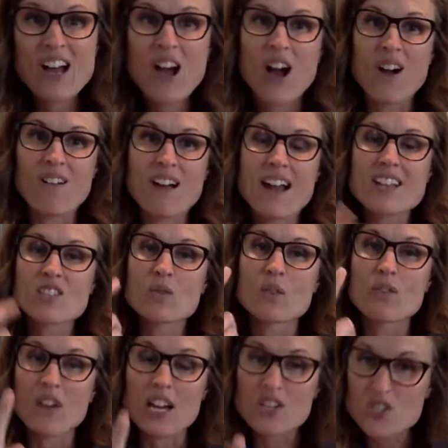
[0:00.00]
All right, so we've
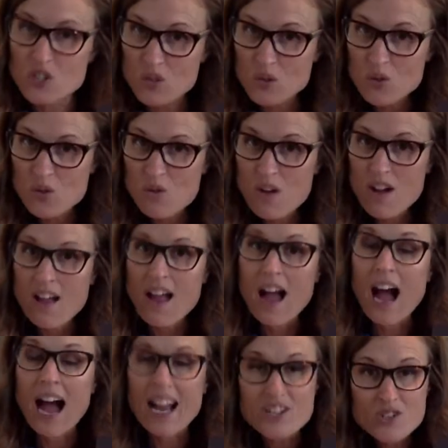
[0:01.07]
got two
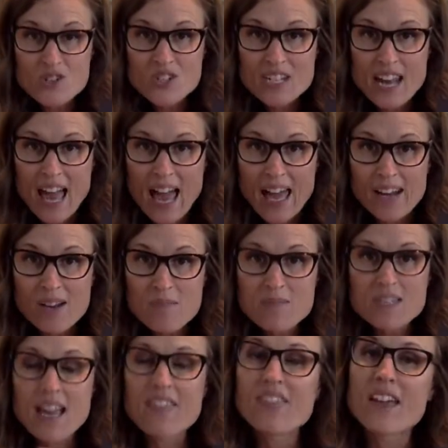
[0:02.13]
hydrogen atoms
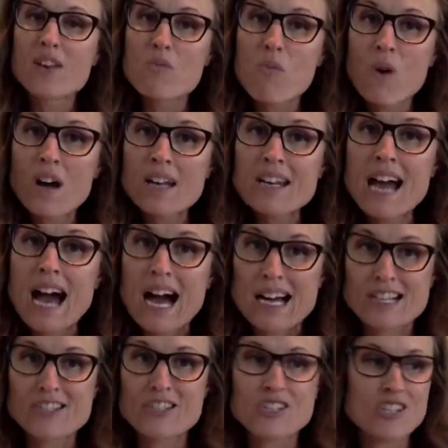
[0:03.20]
and then one
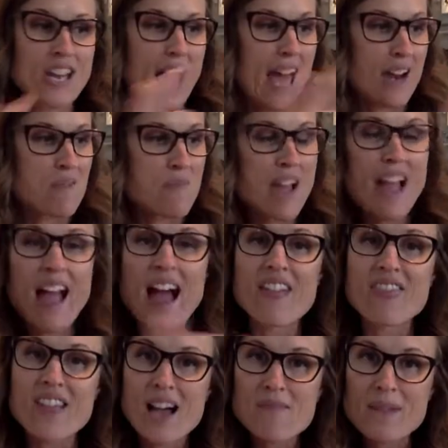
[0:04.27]
oxygen atom, and
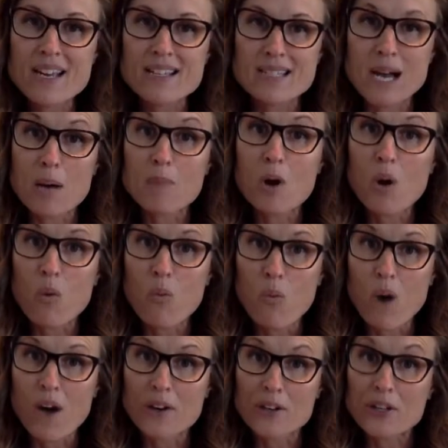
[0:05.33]
that makes up a
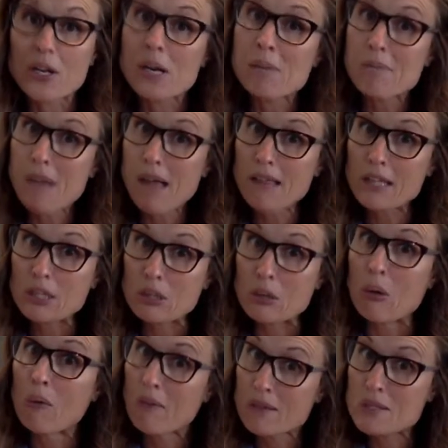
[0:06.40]
water
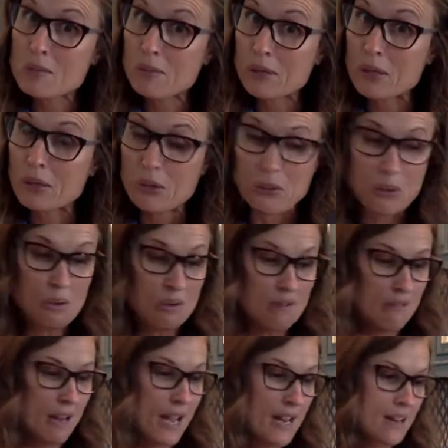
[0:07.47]
molecule. It's pretty cool,
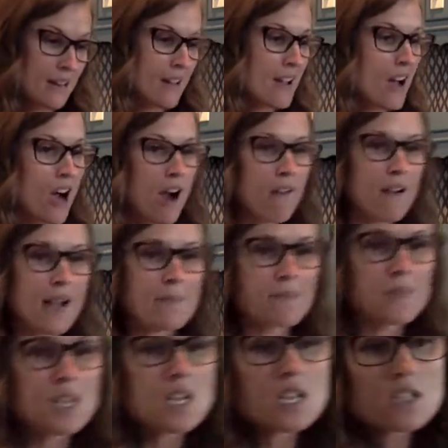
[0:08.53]
right? All right,
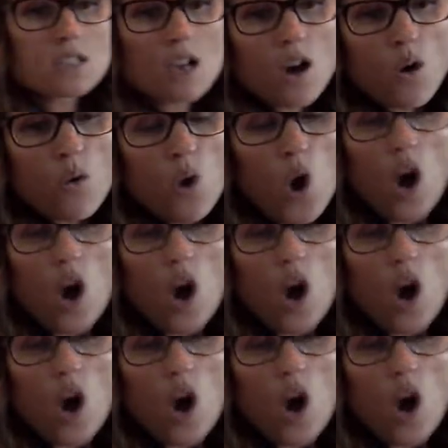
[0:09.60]
so